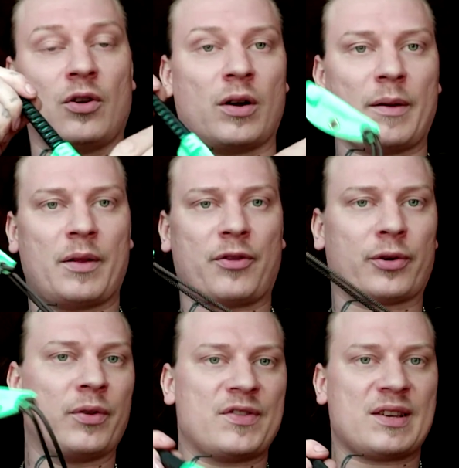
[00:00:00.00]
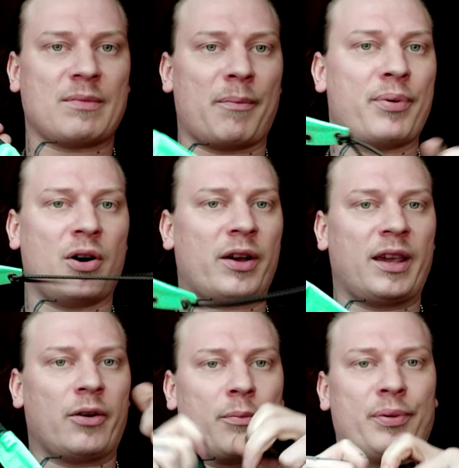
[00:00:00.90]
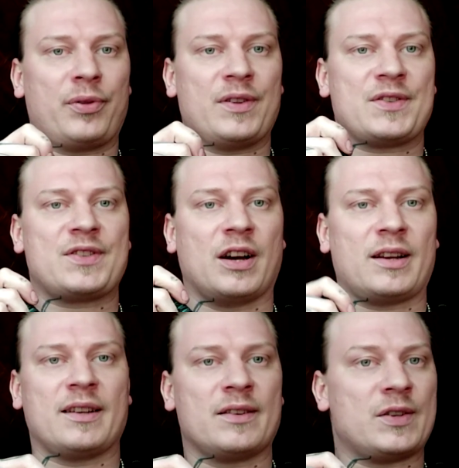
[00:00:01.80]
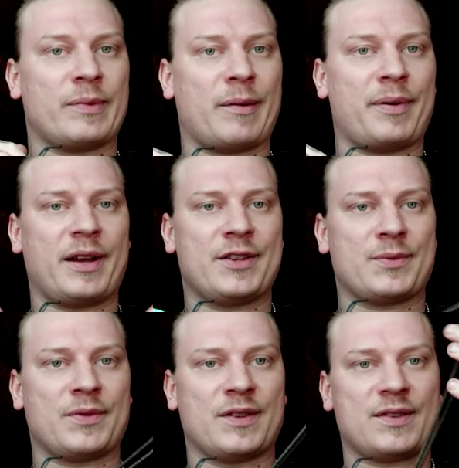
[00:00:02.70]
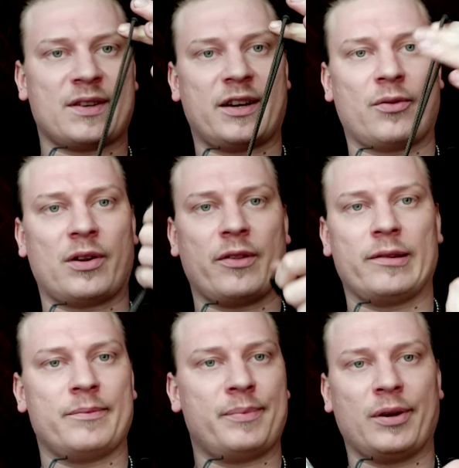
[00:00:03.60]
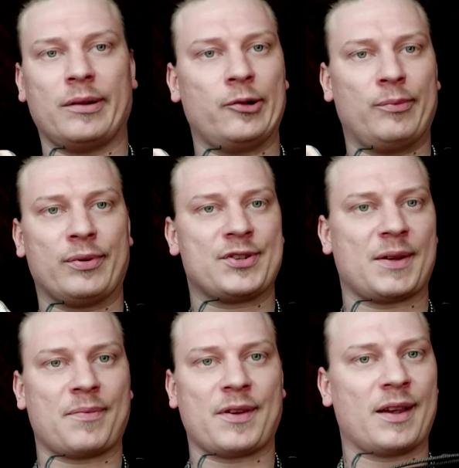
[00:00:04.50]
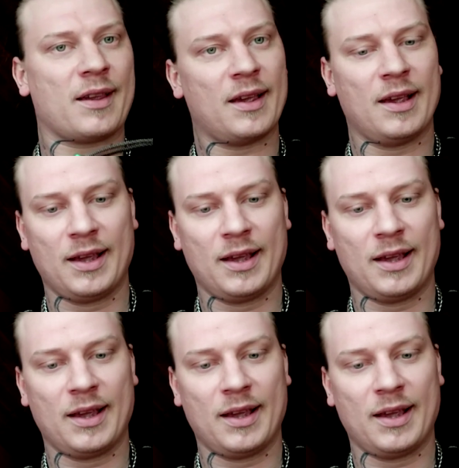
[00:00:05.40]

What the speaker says: you know, I throw this in my pocket or put this tucked into my pants with this tied around the belt loop or something.